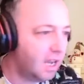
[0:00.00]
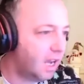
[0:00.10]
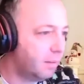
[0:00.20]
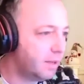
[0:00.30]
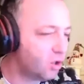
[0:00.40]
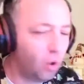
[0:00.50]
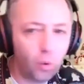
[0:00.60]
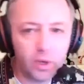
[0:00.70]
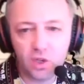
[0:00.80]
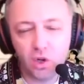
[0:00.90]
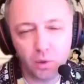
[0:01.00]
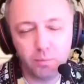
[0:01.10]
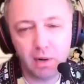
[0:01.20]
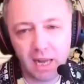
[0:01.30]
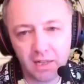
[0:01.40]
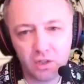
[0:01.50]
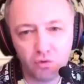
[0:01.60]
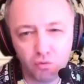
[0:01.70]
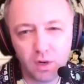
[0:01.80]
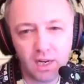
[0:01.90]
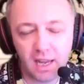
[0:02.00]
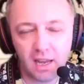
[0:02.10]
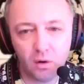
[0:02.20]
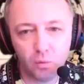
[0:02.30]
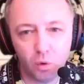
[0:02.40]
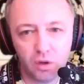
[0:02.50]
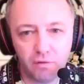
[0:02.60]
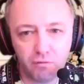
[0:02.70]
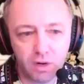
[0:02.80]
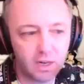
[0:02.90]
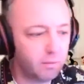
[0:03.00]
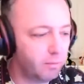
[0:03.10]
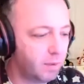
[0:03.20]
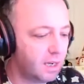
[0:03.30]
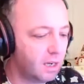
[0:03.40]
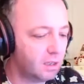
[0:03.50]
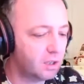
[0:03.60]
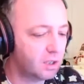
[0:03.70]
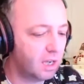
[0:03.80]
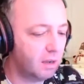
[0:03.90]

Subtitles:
it's always a good plan to read out what you've written, because